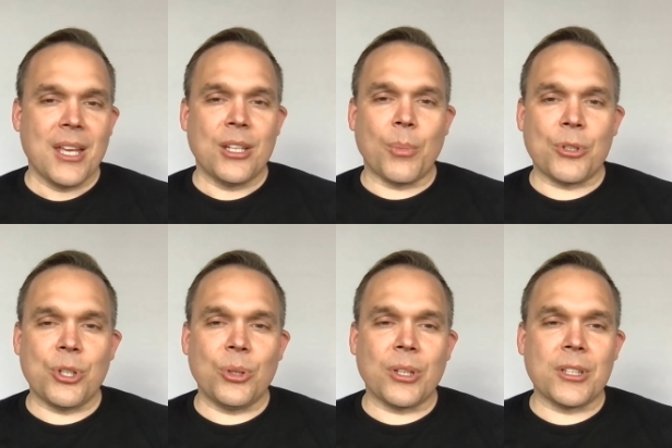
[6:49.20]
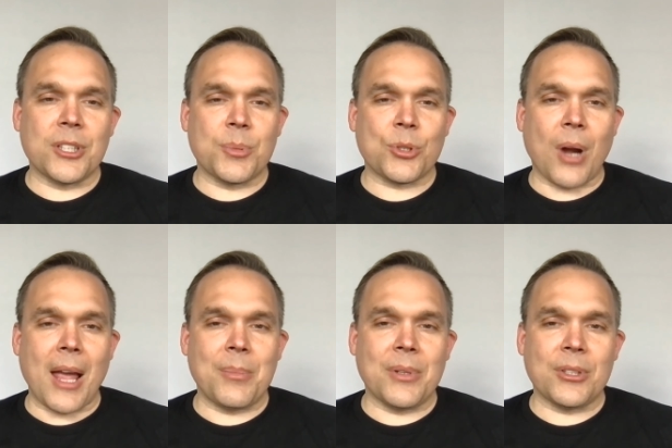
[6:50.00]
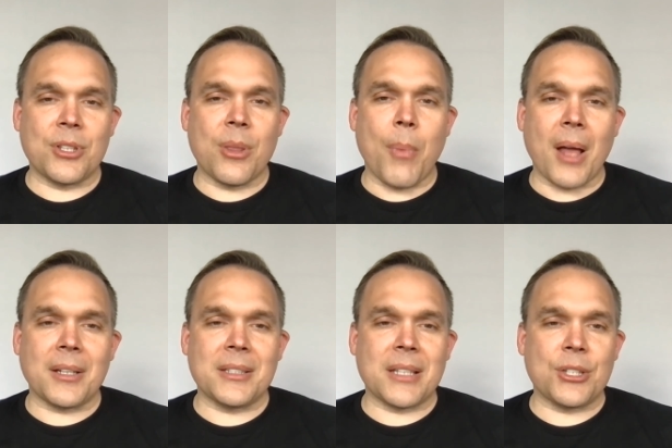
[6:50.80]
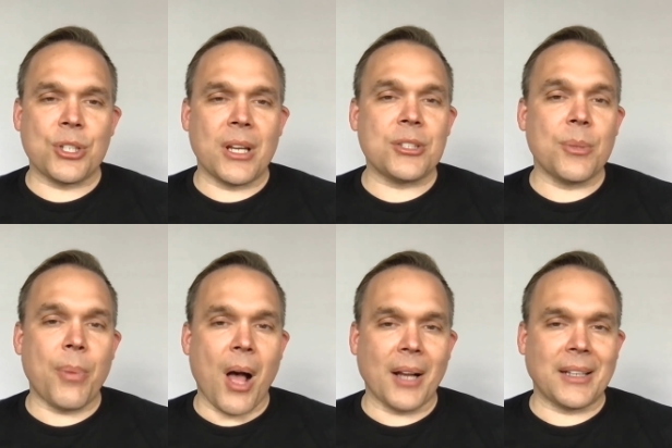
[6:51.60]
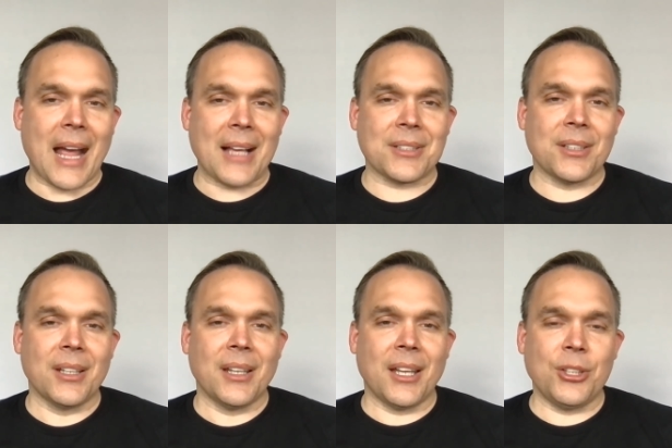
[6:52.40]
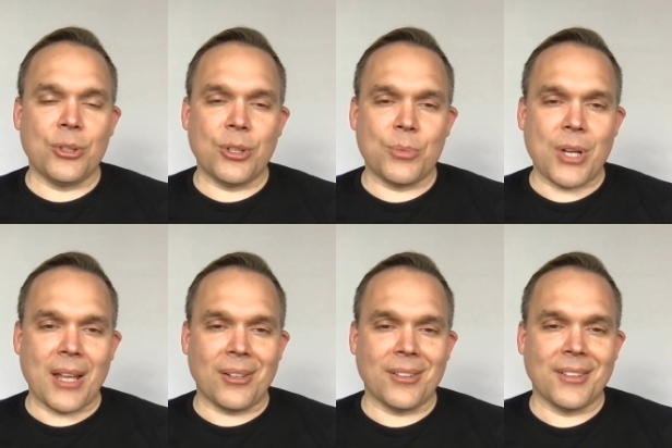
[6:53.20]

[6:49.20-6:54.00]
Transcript: Number two, you can subscribe to the Monetization Nation podcast and YouTube channel.